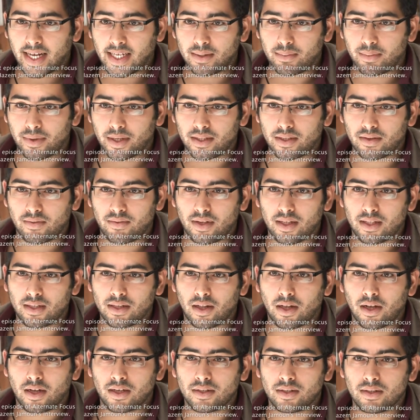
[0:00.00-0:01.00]
aspects of these
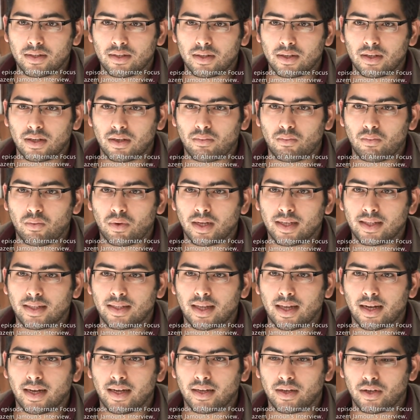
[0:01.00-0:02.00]
laws was
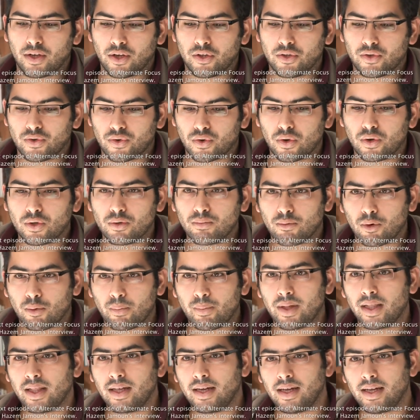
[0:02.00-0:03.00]
that it controlled
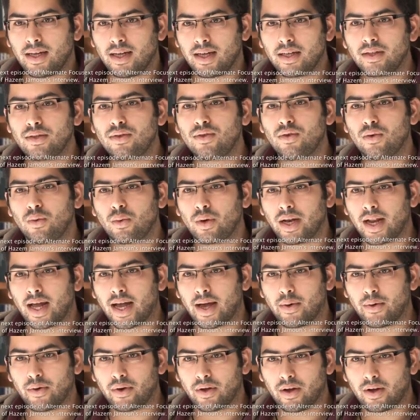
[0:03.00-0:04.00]
mobility into and
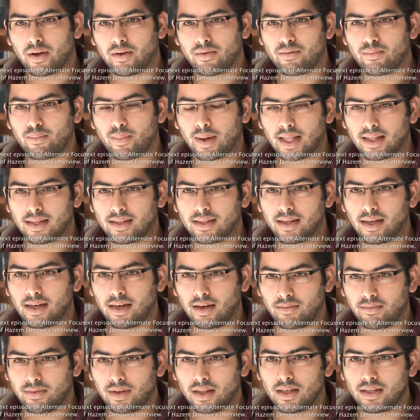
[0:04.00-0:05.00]
out of
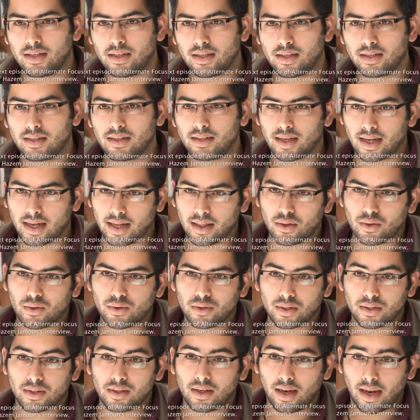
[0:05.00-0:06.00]
Palestinian villages and
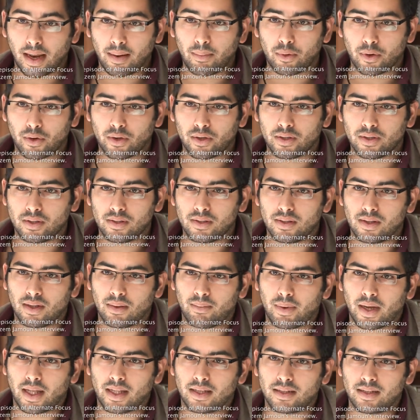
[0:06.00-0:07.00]
those neighborhoods
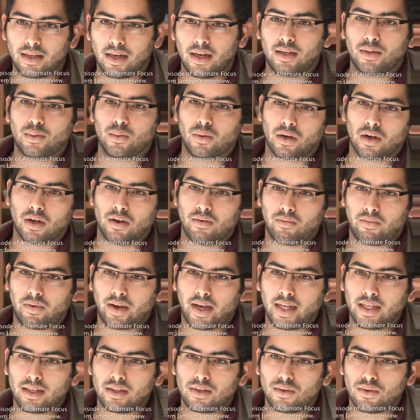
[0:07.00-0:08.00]
that Palestinians were
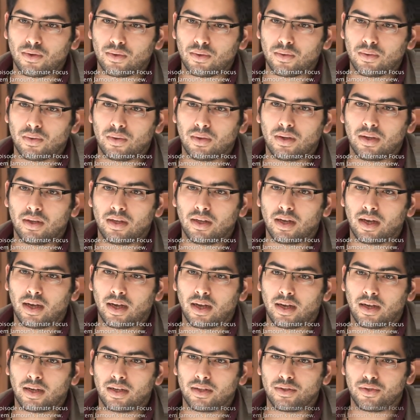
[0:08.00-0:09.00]
confined to
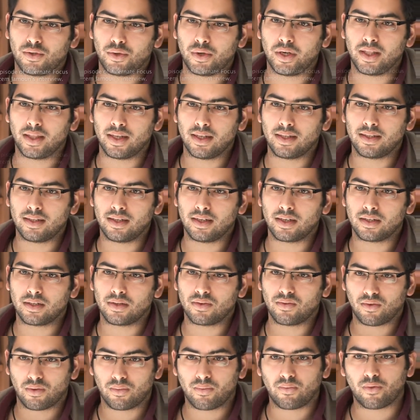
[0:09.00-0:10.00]
during these years,
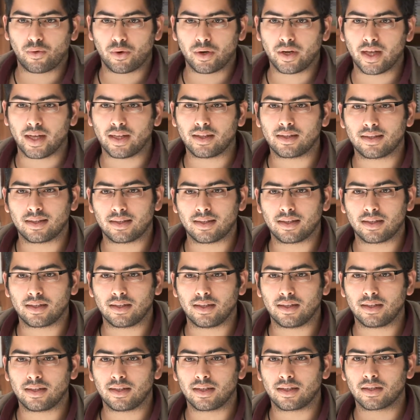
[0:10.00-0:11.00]
from 48 to
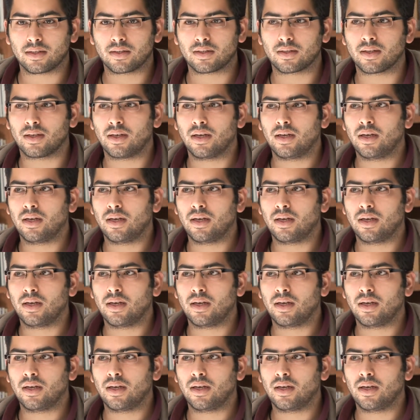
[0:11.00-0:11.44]
66.